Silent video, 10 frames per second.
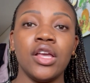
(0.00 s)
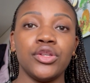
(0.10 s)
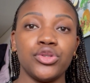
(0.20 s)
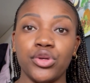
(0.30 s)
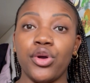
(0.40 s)

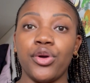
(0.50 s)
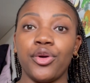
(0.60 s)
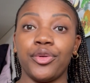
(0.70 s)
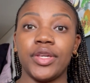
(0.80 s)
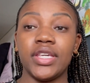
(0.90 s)

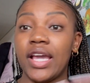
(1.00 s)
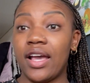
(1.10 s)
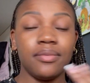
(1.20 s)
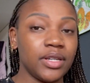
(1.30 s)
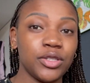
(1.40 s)
So yeah,
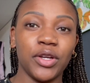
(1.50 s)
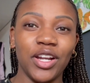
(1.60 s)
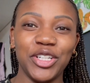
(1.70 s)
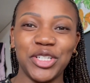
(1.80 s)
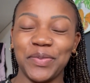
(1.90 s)
my
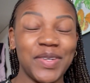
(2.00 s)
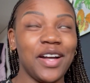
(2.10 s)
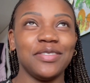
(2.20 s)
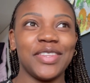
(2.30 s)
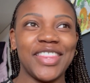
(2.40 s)
scholarship
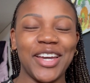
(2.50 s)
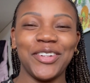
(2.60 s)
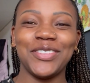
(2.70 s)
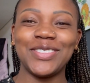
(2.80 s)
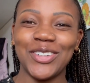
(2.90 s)
covered that,
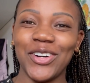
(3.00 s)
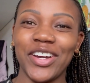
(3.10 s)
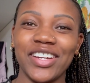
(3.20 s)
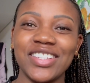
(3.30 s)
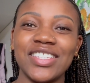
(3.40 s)
of
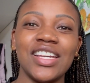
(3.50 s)
course.